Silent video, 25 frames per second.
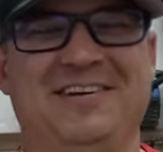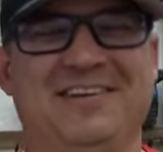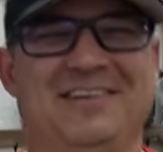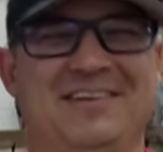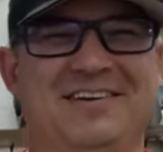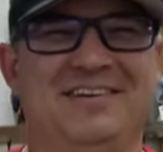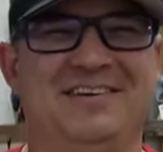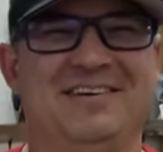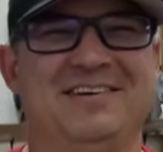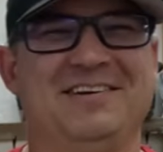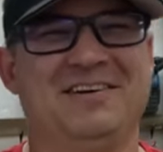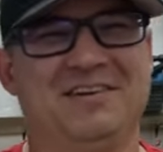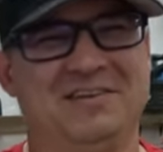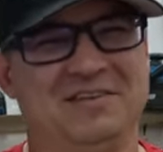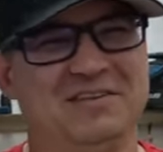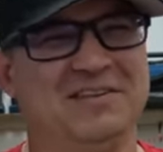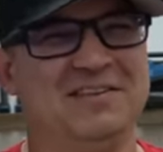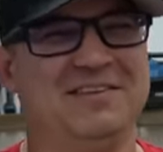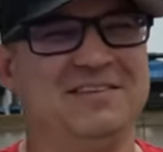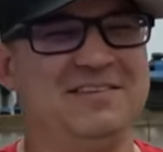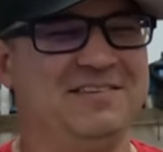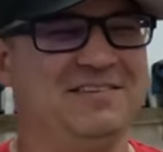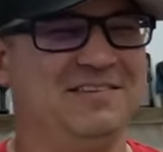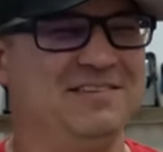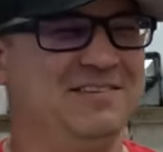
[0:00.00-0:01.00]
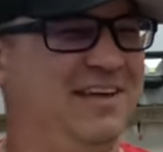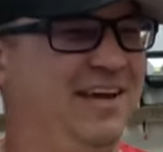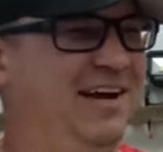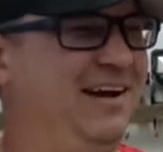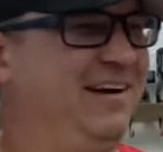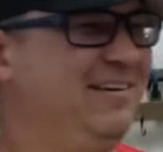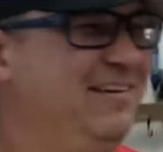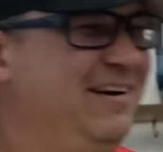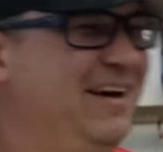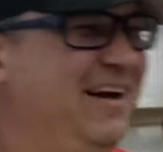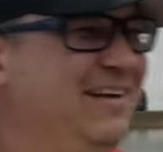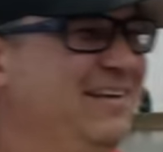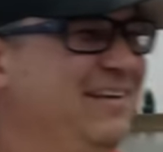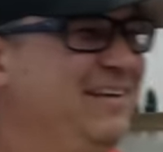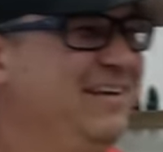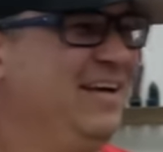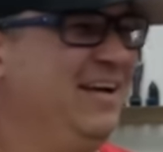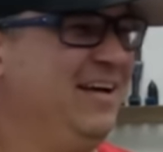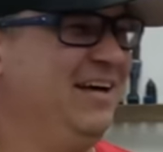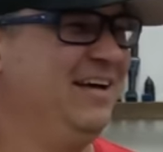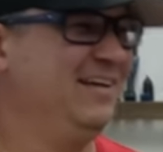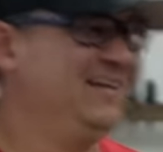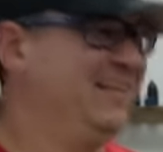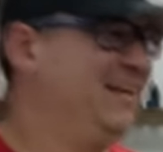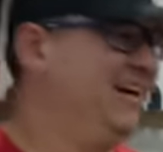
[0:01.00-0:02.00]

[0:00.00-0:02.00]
Well, yeah yeah. naturally.